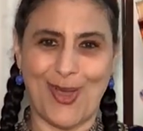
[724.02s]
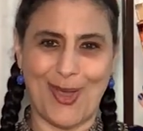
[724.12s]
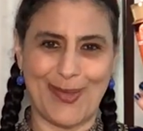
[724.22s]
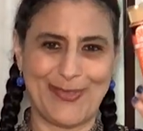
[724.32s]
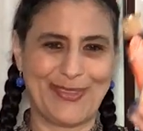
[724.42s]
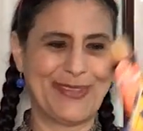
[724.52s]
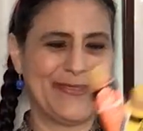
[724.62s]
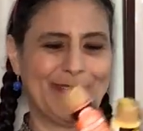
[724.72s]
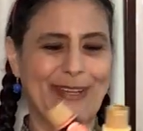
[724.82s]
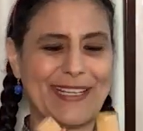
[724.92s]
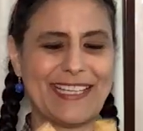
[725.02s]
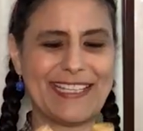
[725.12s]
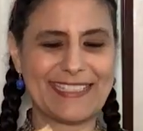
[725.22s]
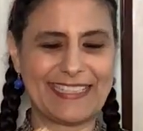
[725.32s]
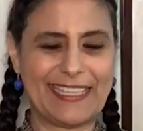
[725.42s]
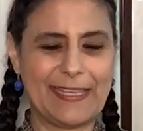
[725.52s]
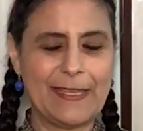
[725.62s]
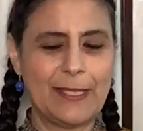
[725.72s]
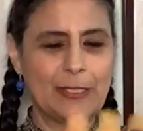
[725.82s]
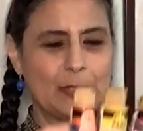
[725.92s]
off very easily.
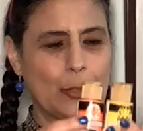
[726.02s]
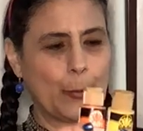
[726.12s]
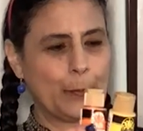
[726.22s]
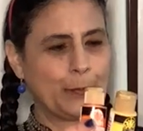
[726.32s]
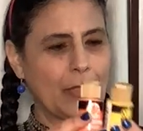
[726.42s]
So